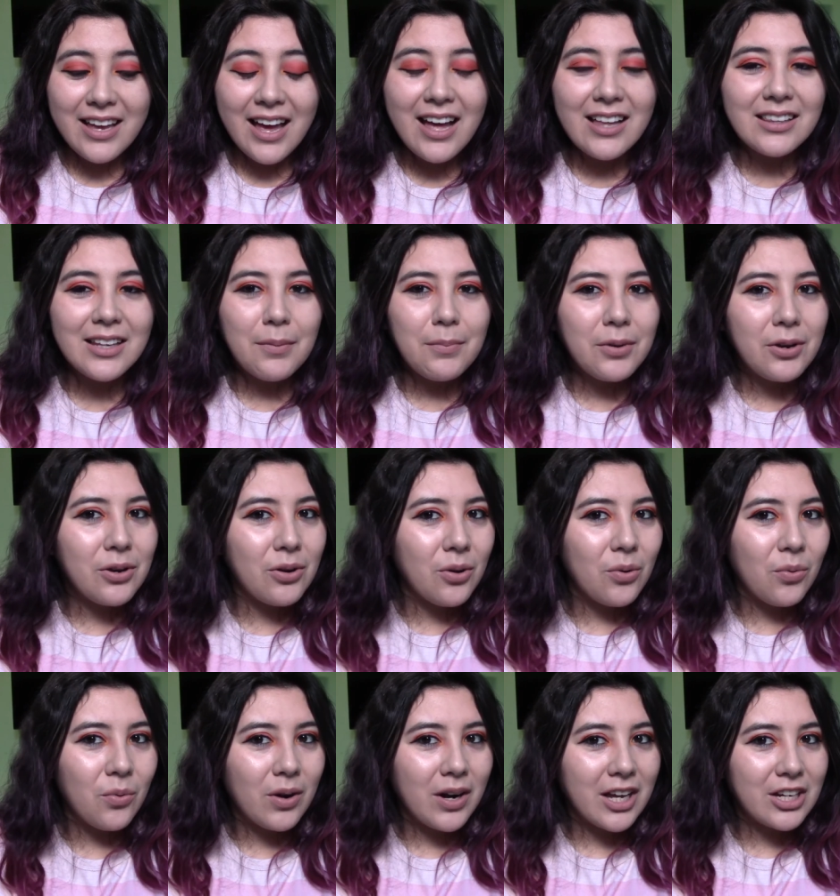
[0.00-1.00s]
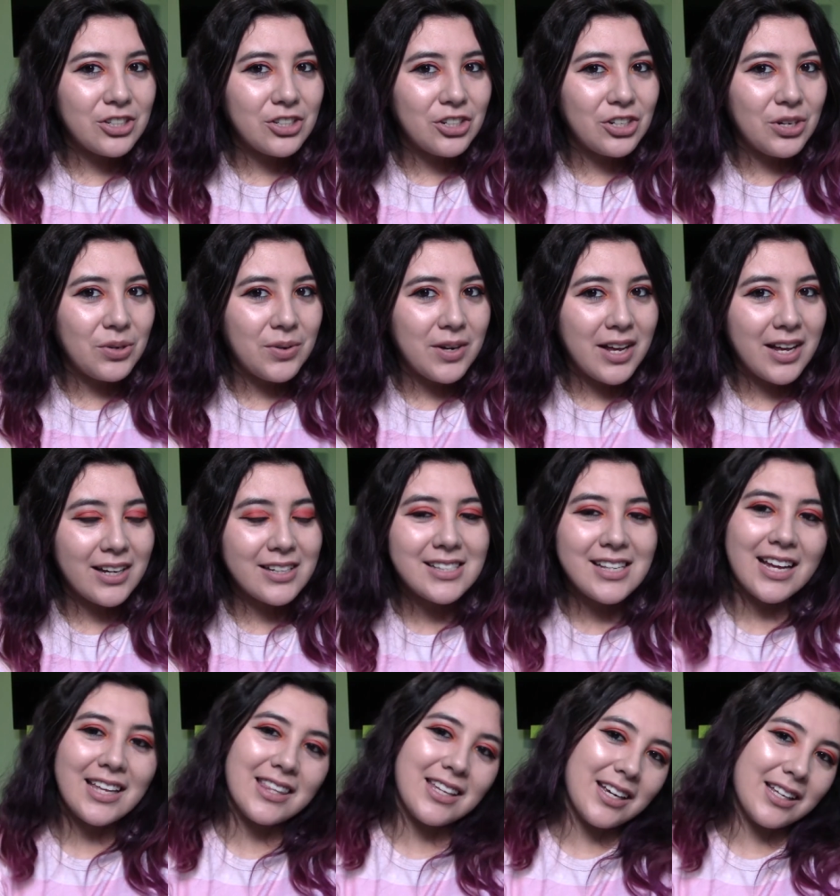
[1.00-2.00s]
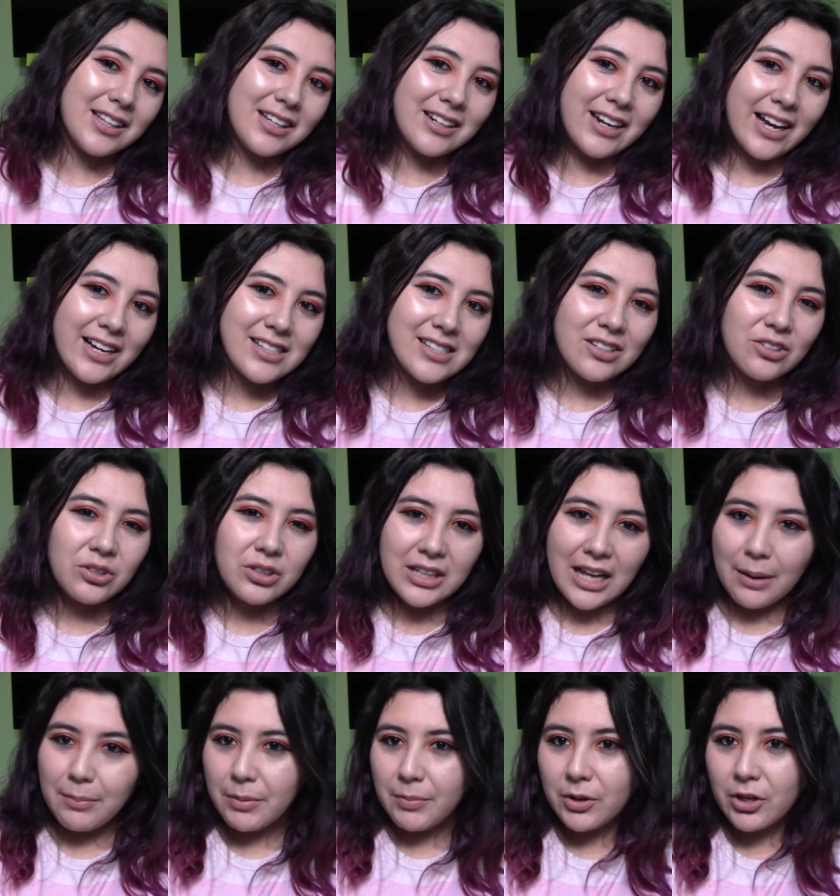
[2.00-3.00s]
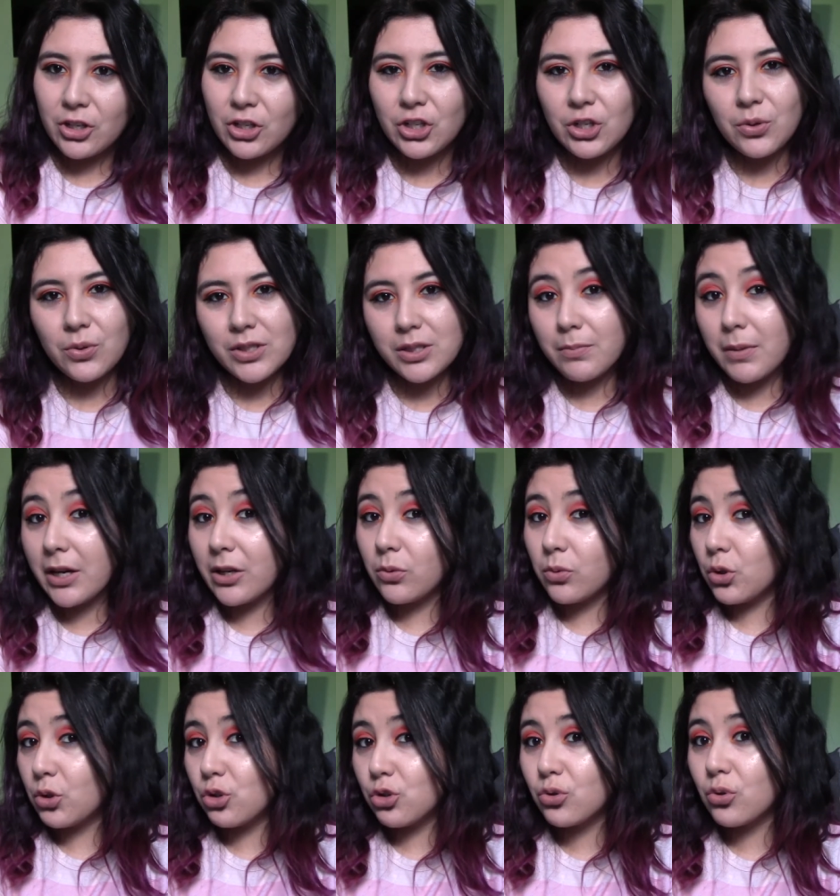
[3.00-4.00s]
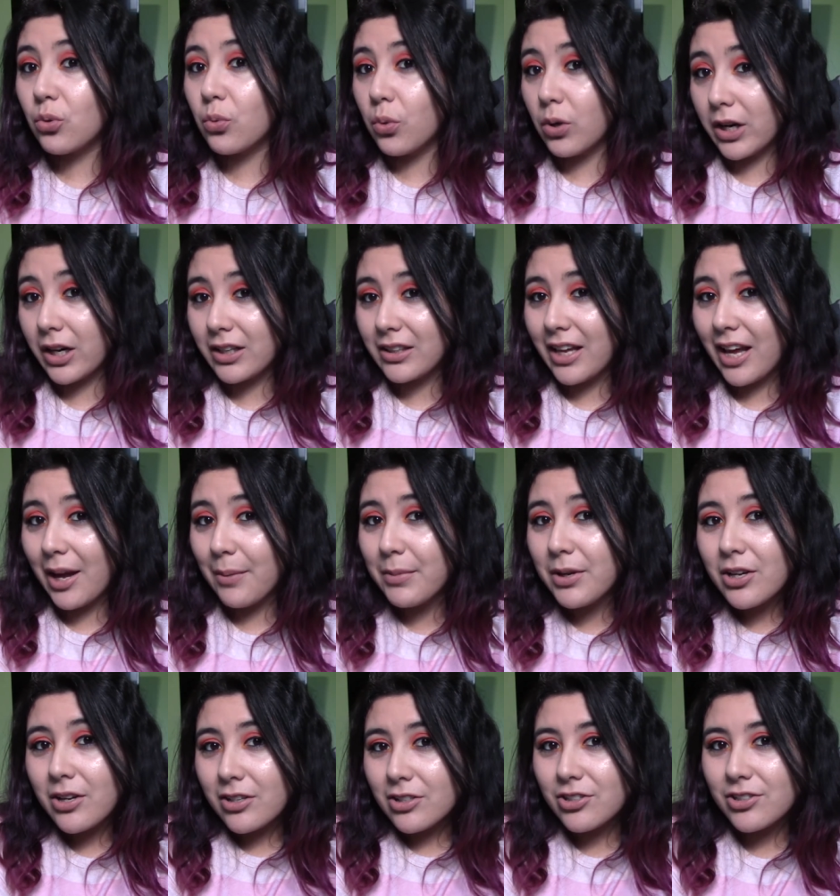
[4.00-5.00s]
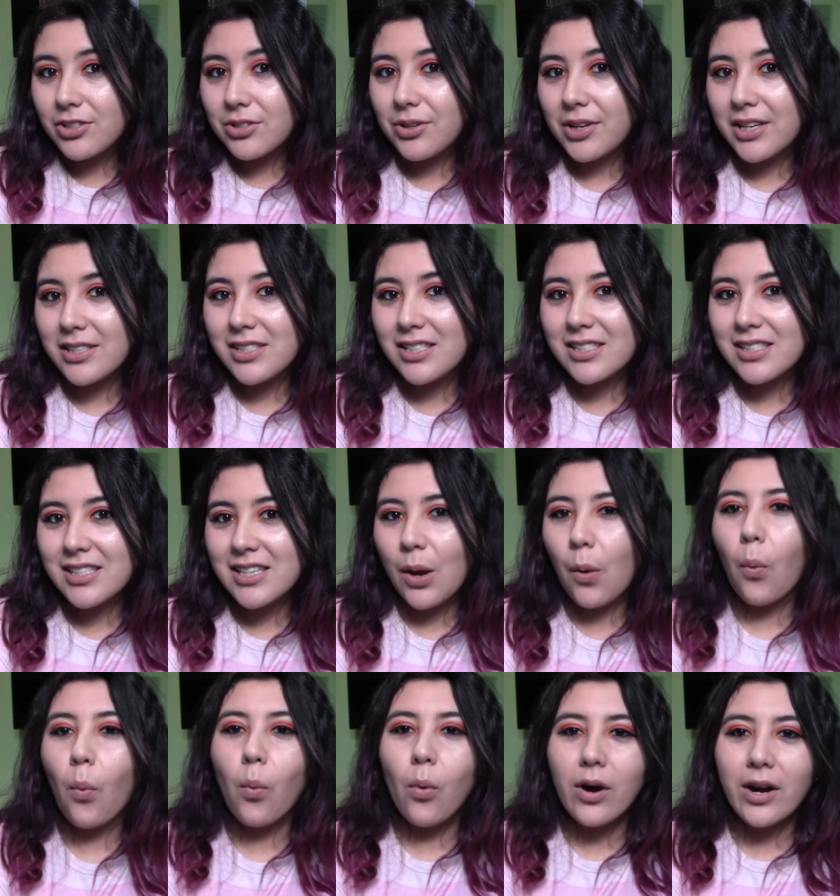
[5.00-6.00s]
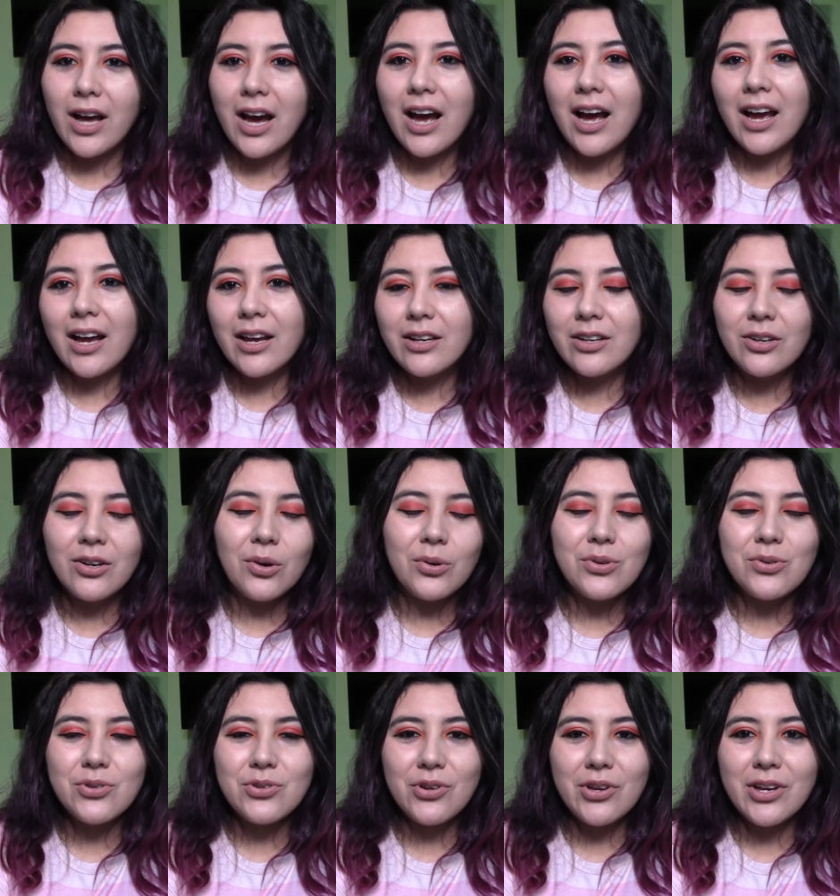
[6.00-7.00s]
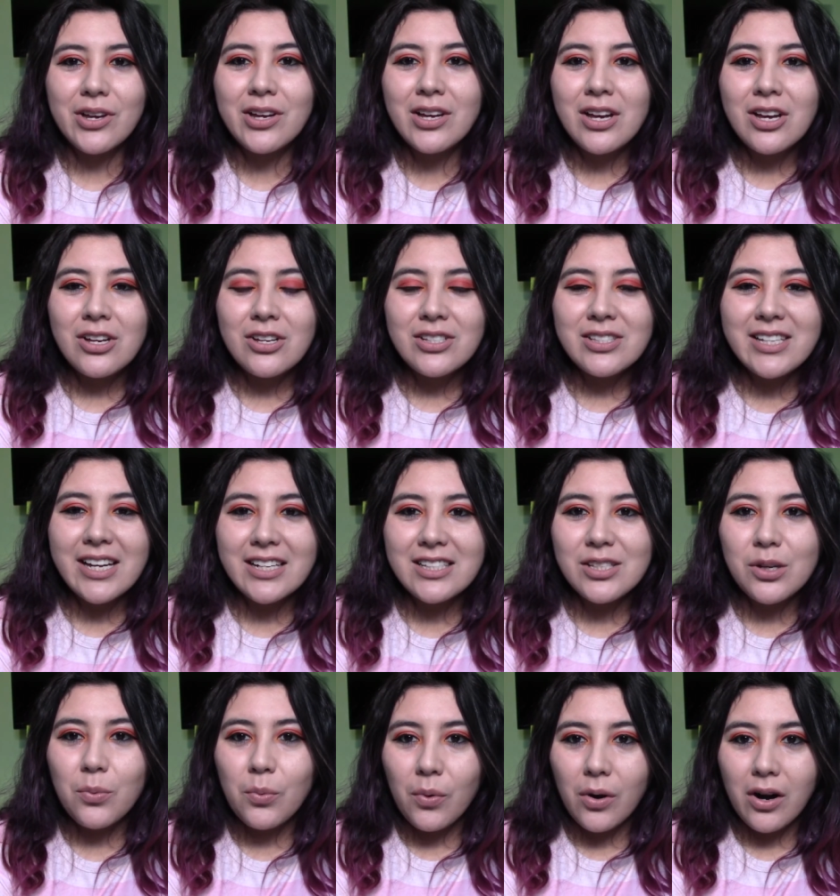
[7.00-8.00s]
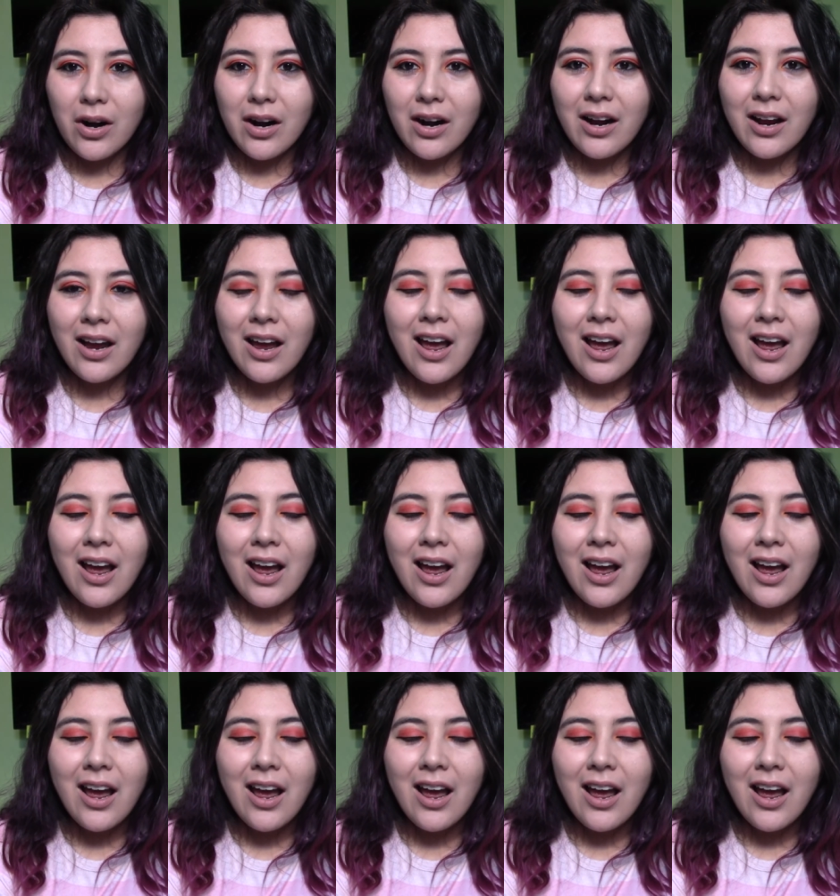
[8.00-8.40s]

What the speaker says: yeah, let me know what I should do next. I think the next little glam I'm going to do is my usual work glam, just so you guys could see what I, you know, usually take to work.